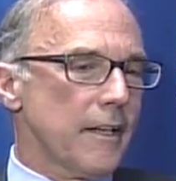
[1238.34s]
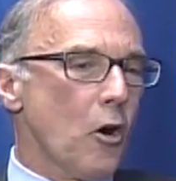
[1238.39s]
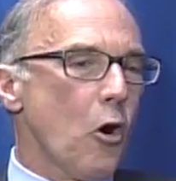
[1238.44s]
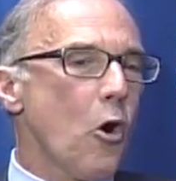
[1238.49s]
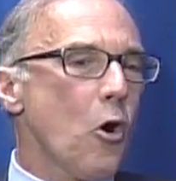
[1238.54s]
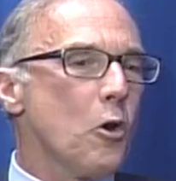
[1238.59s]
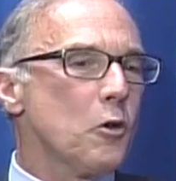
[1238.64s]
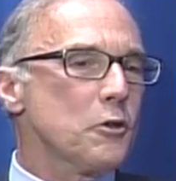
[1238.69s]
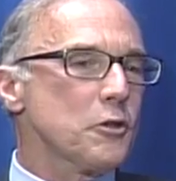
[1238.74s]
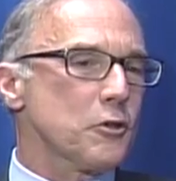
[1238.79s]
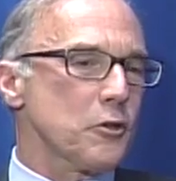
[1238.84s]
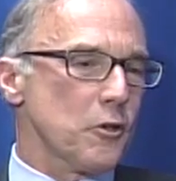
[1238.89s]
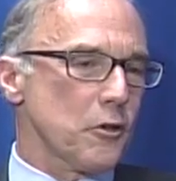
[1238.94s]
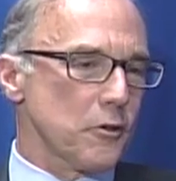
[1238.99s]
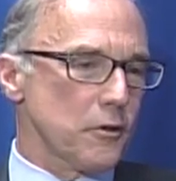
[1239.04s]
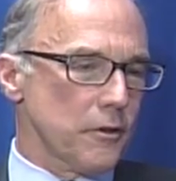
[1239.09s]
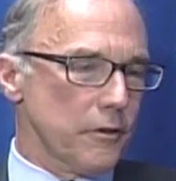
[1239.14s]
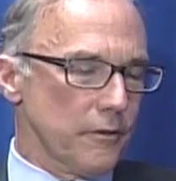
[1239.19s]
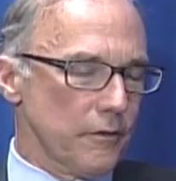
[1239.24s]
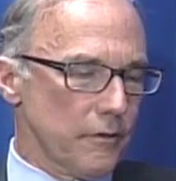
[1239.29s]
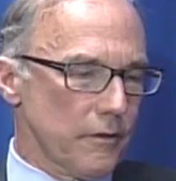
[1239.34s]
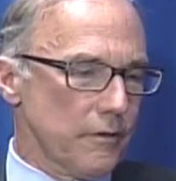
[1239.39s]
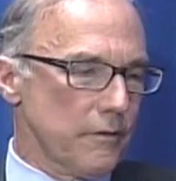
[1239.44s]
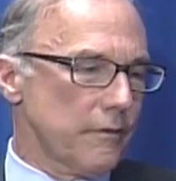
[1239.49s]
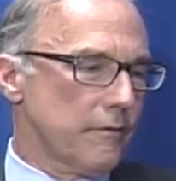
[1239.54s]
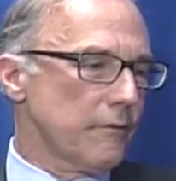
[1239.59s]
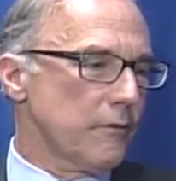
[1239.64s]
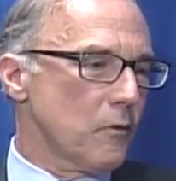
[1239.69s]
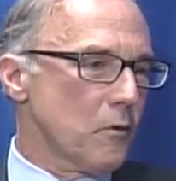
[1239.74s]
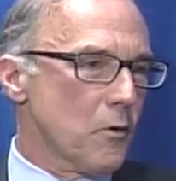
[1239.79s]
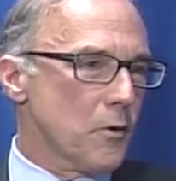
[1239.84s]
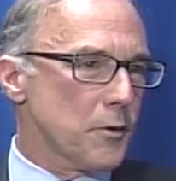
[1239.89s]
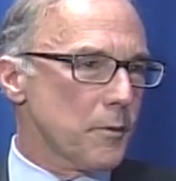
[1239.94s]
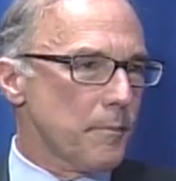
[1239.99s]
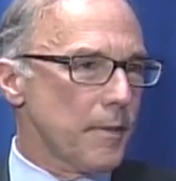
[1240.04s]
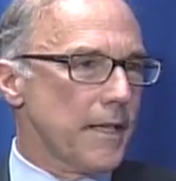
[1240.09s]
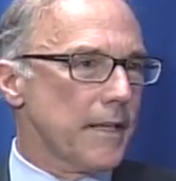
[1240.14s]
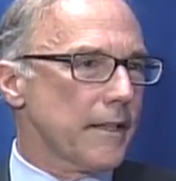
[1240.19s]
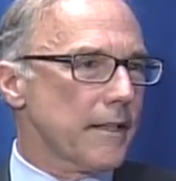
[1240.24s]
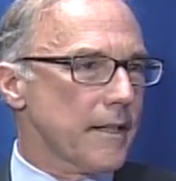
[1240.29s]
all surgeons,
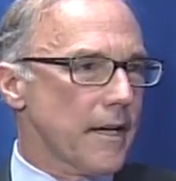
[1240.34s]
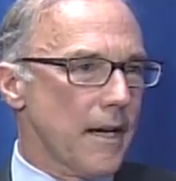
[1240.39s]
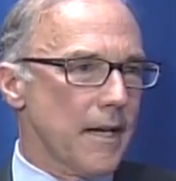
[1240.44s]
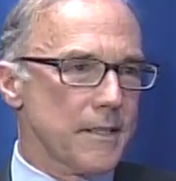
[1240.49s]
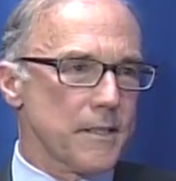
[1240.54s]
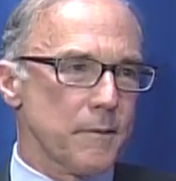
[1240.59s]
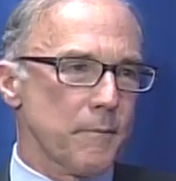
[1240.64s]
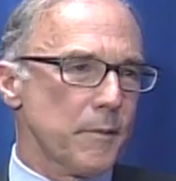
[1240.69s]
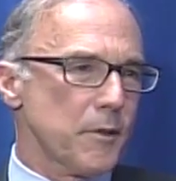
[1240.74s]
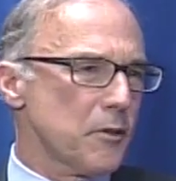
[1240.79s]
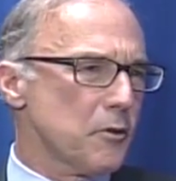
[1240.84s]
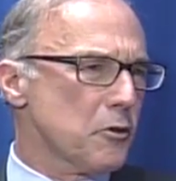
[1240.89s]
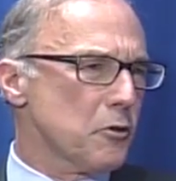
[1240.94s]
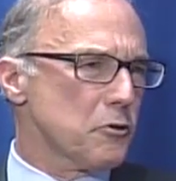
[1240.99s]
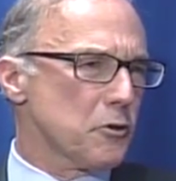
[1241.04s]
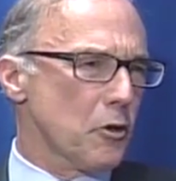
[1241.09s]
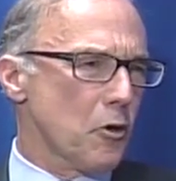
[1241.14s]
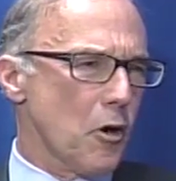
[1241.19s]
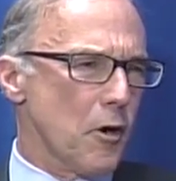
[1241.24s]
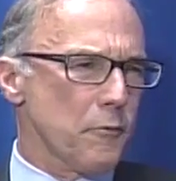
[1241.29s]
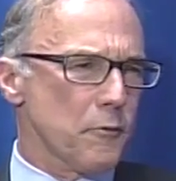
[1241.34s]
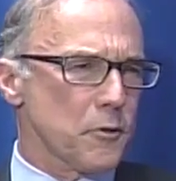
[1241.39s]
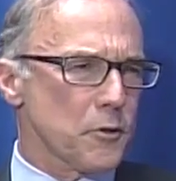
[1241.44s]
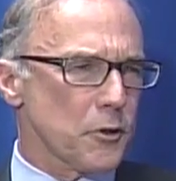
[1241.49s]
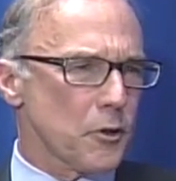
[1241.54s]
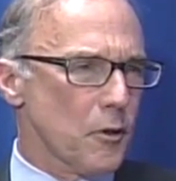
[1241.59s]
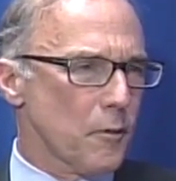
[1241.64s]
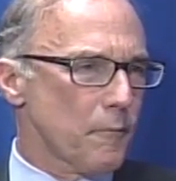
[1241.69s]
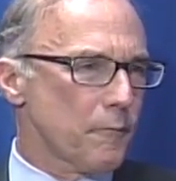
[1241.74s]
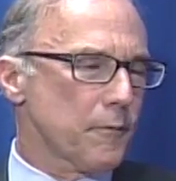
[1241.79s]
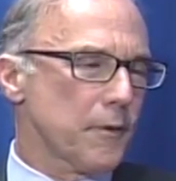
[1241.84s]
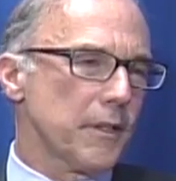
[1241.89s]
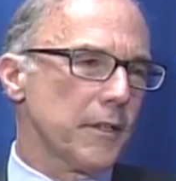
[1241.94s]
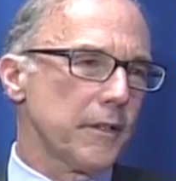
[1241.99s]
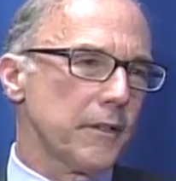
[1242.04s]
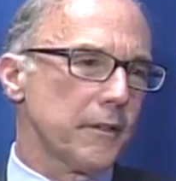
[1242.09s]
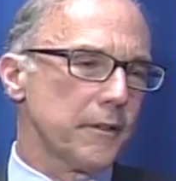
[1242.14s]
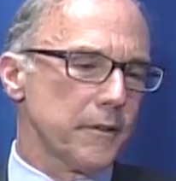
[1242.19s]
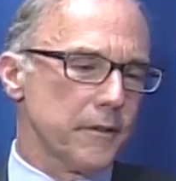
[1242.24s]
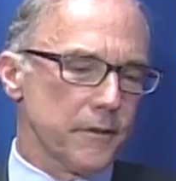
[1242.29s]
Orthopedic guys have been using arthroscope for
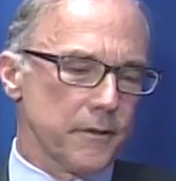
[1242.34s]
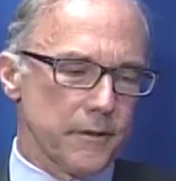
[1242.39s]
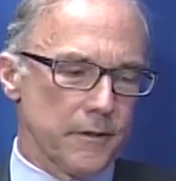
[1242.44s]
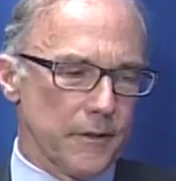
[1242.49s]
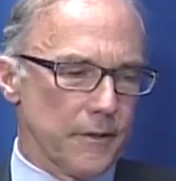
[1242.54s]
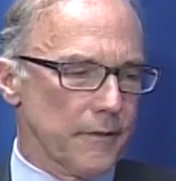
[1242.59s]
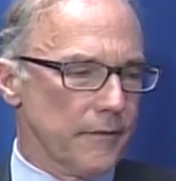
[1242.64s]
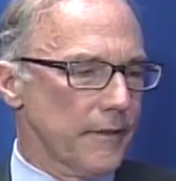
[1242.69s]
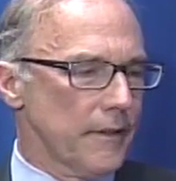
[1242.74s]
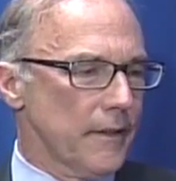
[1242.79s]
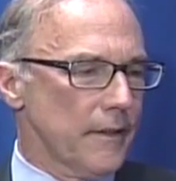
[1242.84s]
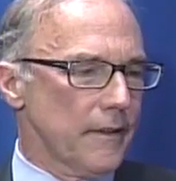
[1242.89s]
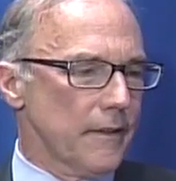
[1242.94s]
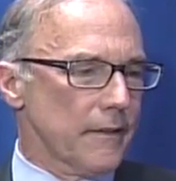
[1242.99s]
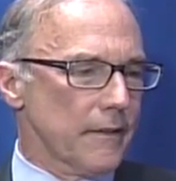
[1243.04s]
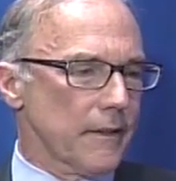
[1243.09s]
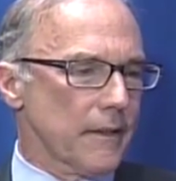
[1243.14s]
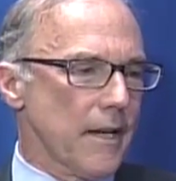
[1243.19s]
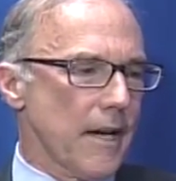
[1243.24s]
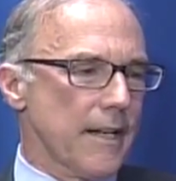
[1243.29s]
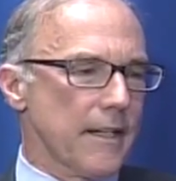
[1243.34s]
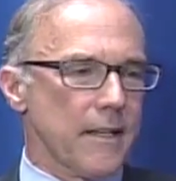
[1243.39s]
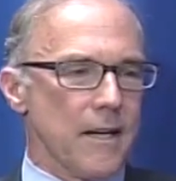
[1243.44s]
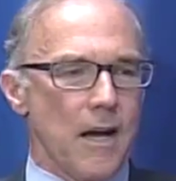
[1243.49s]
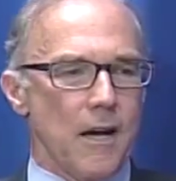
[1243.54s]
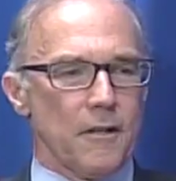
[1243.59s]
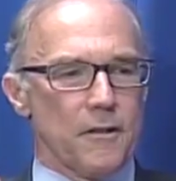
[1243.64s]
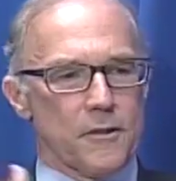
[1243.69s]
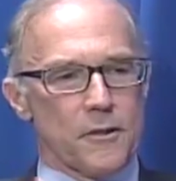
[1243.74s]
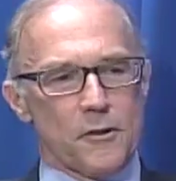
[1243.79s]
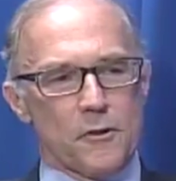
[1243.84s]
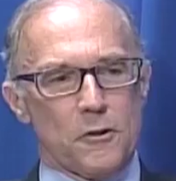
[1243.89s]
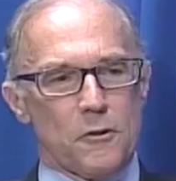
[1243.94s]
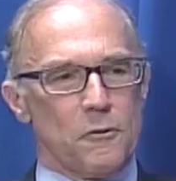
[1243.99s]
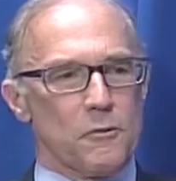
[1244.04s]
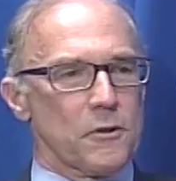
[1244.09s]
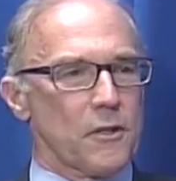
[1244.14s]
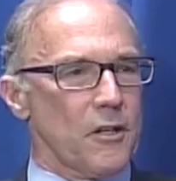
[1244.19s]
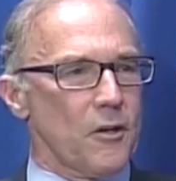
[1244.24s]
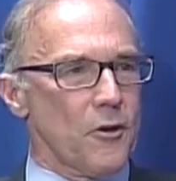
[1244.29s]
years. Uh, the gynecologists
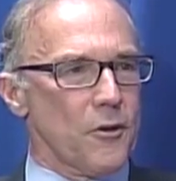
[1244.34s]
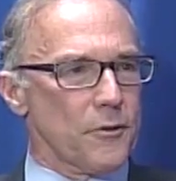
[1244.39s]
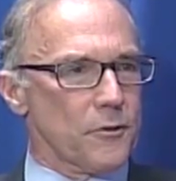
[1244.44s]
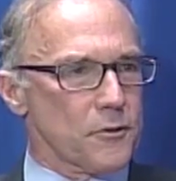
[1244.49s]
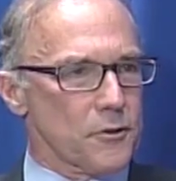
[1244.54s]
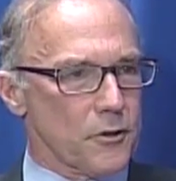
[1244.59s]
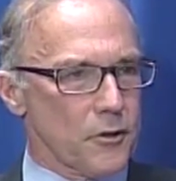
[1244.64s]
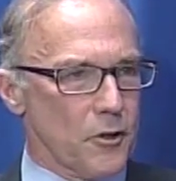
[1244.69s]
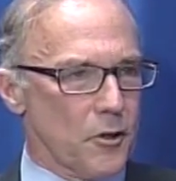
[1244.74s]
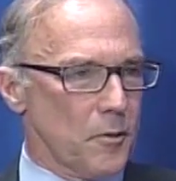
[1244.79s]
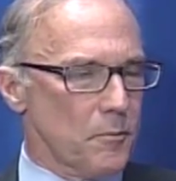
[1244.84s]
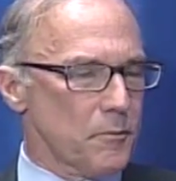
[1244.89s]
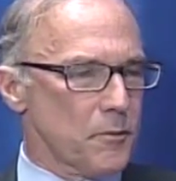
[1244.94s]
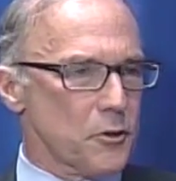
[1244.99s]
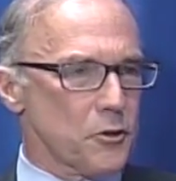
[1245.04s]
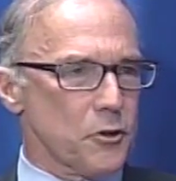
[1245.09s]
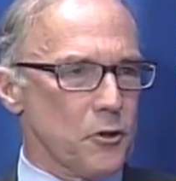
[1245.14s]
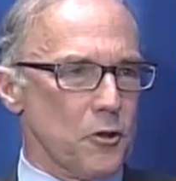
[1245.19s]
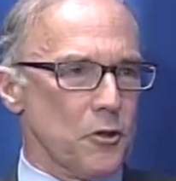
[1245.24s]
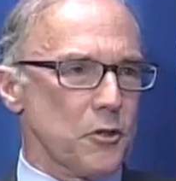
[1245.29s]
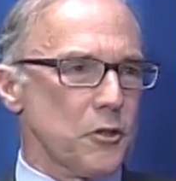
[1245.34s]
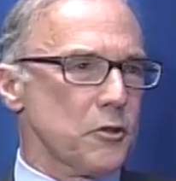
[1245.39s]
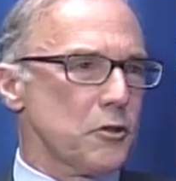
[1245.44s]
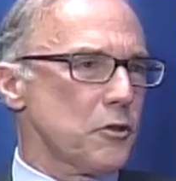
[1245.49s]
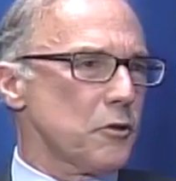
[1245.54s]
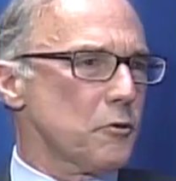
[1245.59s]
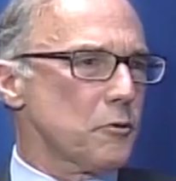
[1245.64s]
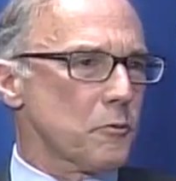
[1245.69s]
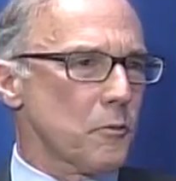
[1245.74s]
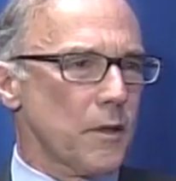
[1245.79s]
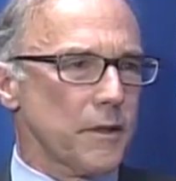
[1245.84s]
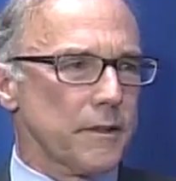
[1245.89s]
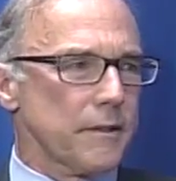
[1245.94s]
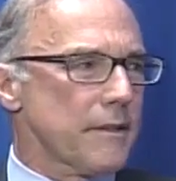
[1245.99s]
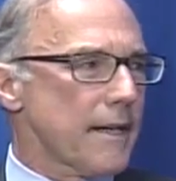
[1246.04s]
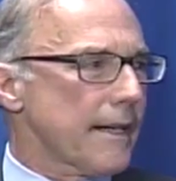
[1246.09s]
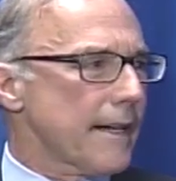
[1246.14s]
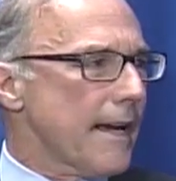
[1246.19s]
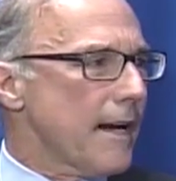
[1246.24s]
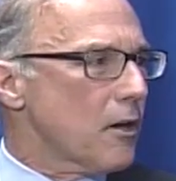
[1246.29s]
use an arthroscope. The surgeons use one
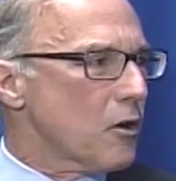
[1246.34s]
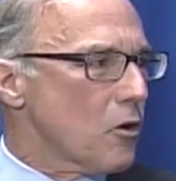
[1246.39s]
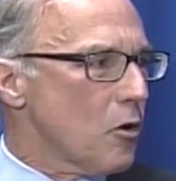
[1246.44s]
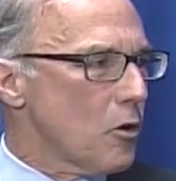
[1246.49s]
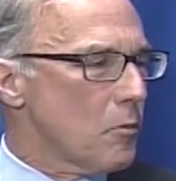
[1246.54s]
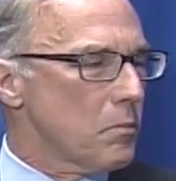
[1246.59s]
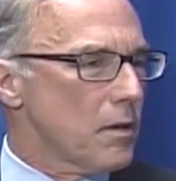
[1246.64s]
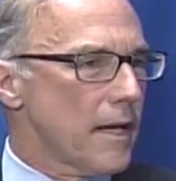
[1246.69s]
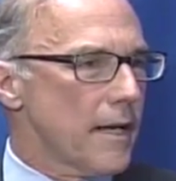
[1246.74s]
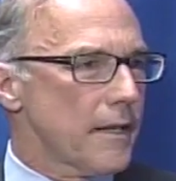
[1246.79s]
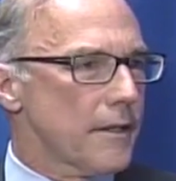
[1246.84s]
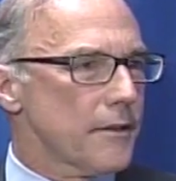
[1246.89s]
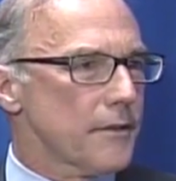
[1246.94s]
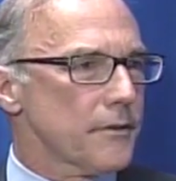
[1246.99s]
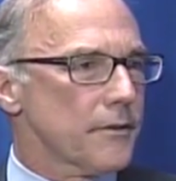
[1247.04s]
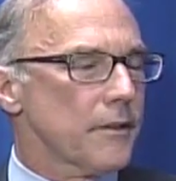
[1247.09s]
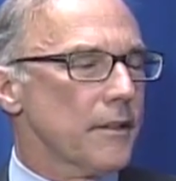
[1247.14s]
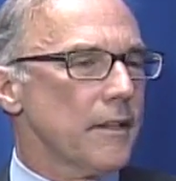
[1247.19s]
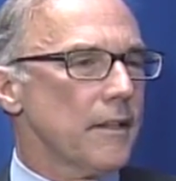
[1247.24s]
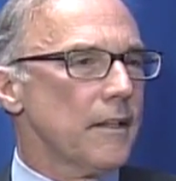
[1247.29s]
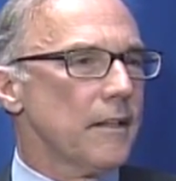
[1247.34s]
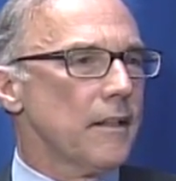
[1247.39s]
to take out gallbladders.